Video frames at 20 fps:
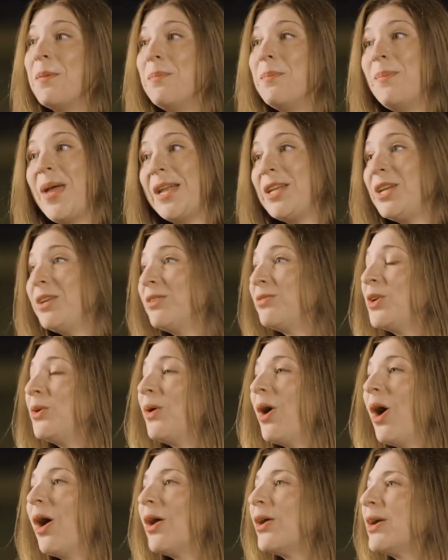Many of you
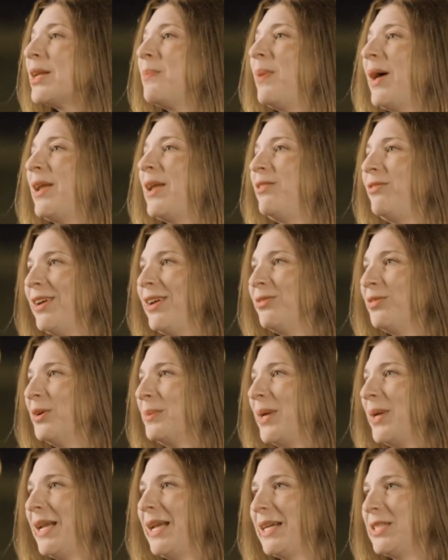already benefit
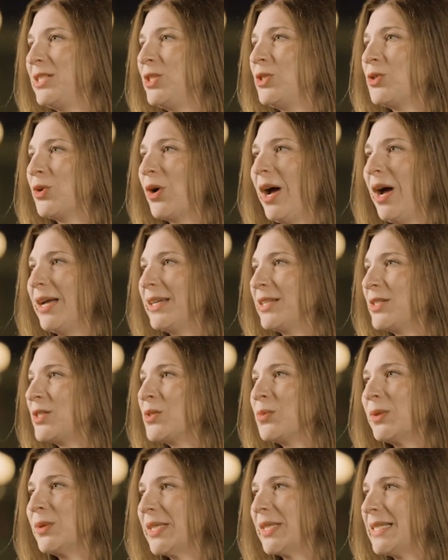from connected
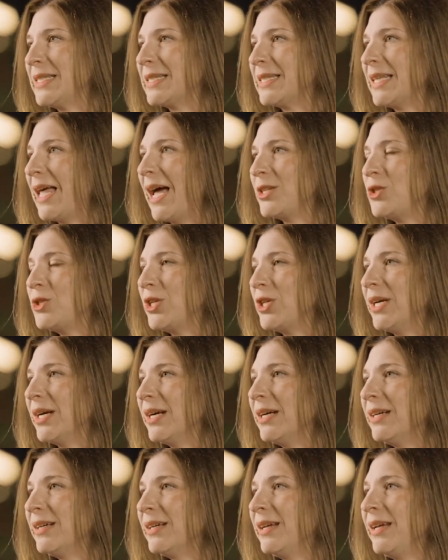drawings released last
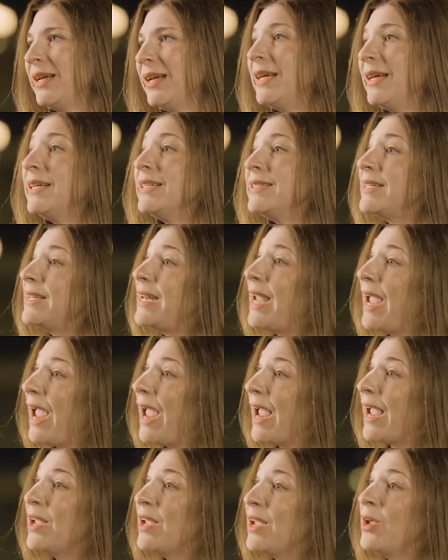year.
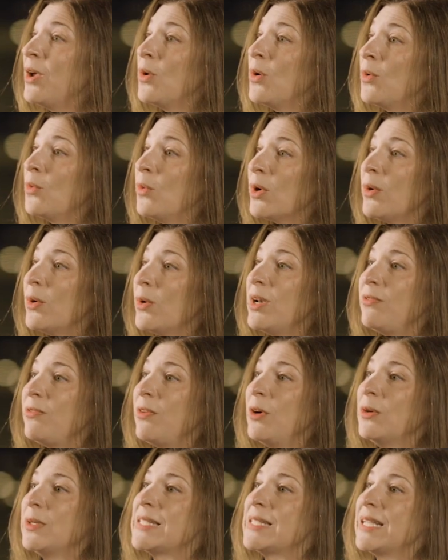Today, we're going to
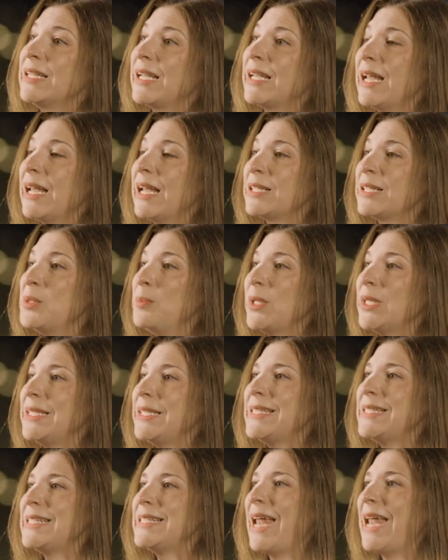focus on
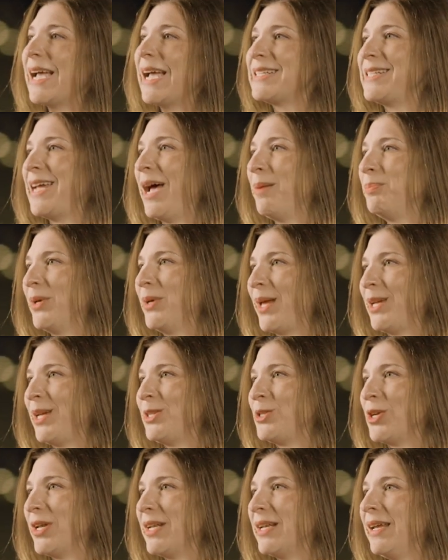connectability's next
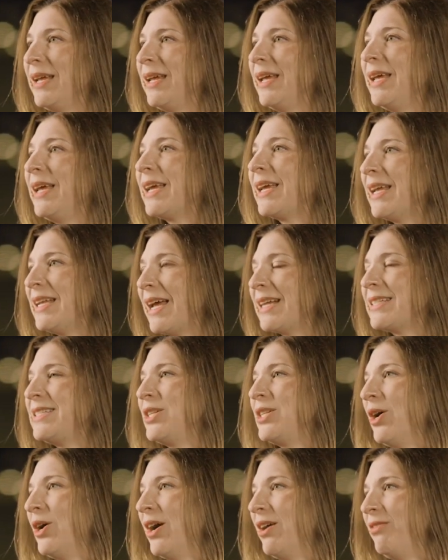application,
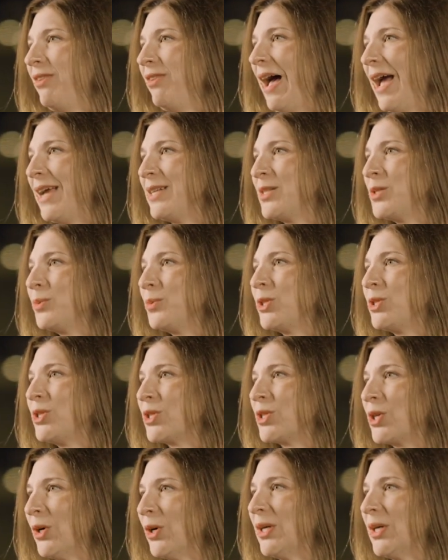connected RFIs, which
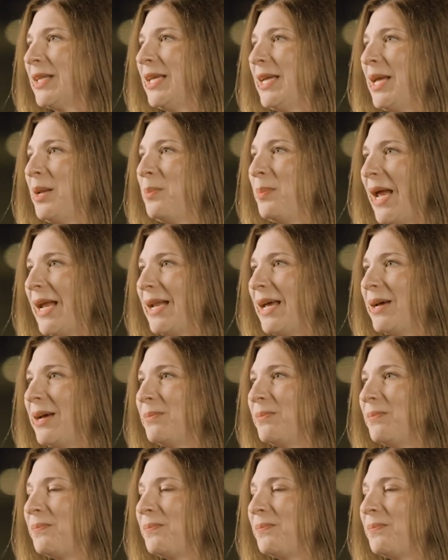is currently in beta.